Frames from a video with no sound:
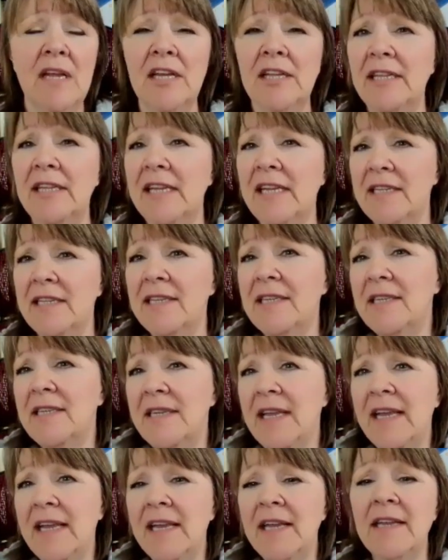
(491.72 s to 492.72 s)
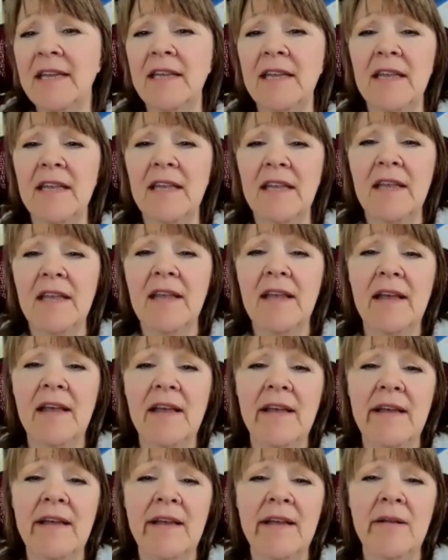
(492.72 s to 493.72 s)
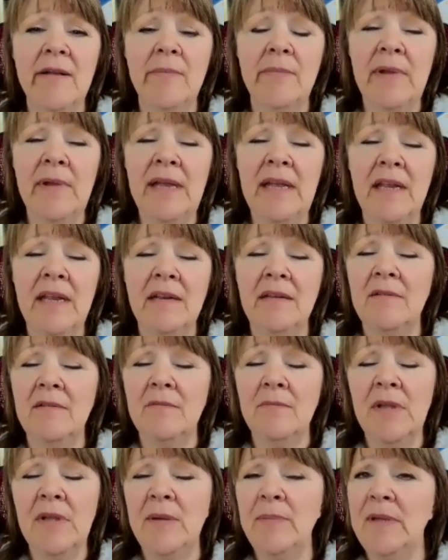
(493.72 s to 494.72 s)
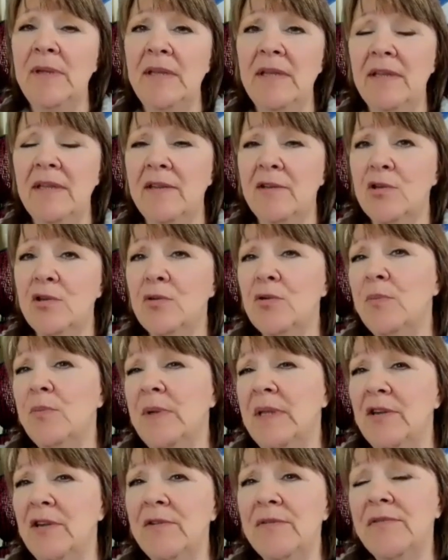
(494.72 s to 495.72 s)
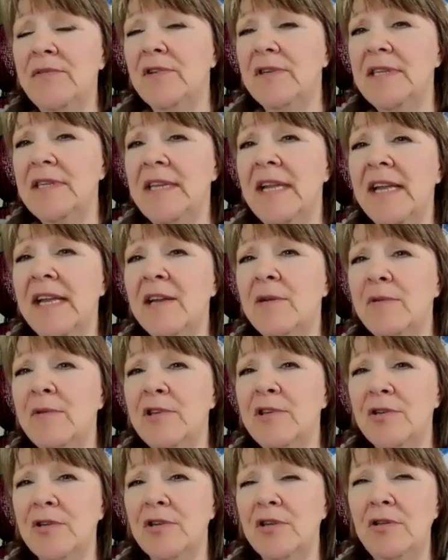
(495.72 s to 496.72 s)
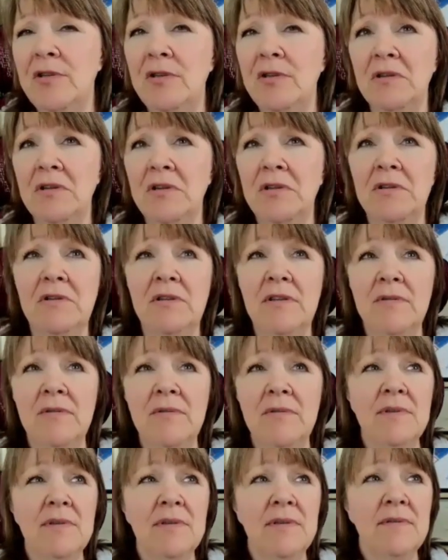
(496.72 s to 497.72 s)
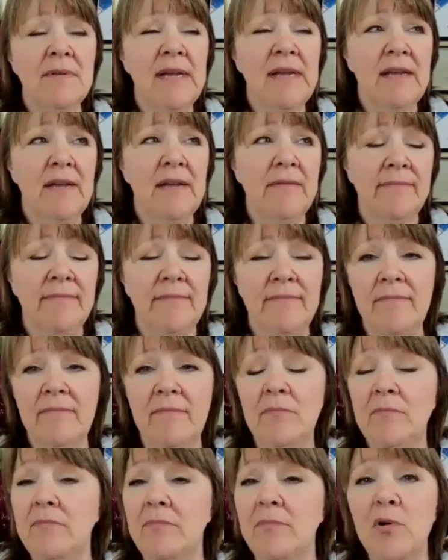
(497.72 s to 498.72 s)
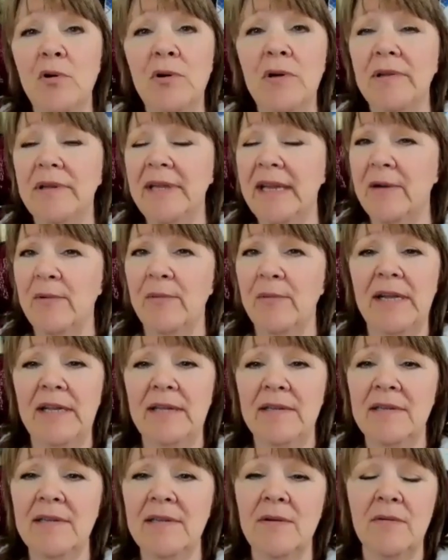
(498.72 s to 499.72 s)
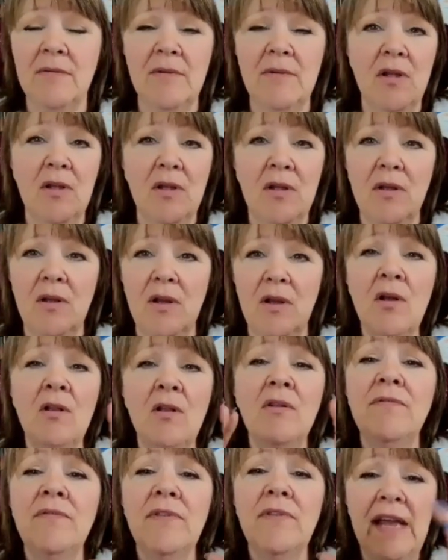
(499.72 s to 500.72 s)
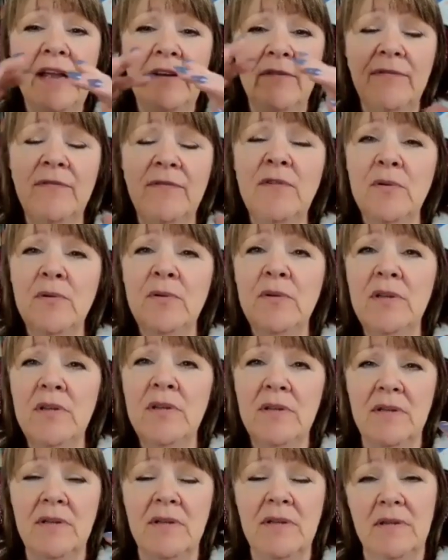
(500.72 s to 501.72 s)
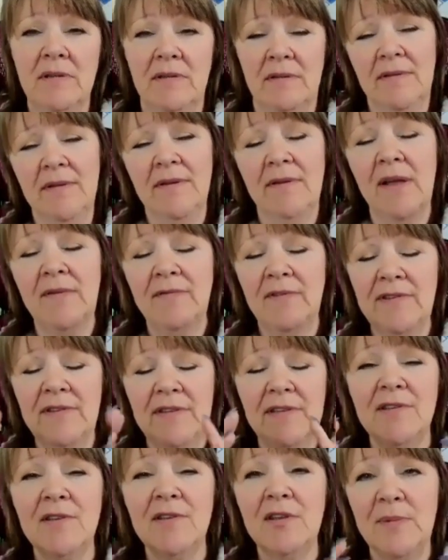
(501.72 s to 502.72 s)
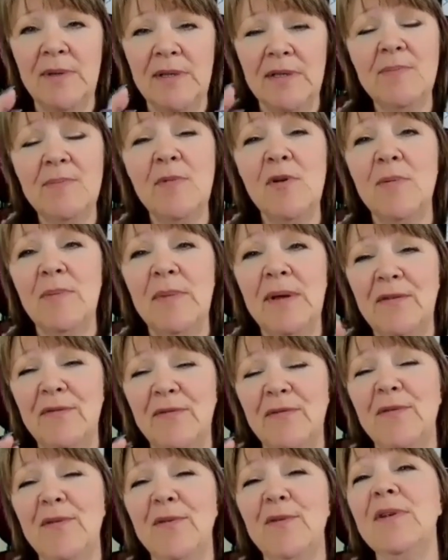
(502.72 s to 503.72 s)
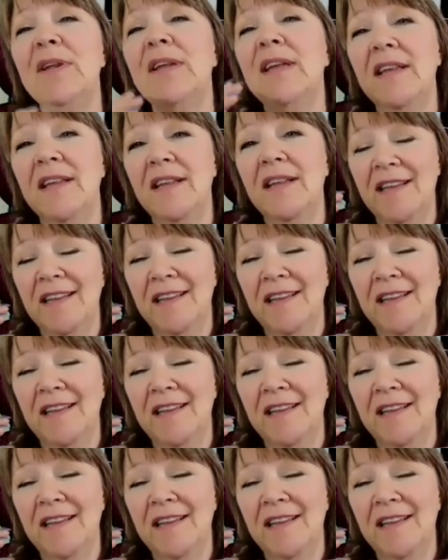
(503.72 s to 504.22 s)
a lean steak. And maybe there's room in there for a snack, which you could use boiled egg whites. So all of that food, obviously it's going to be a small amount of food,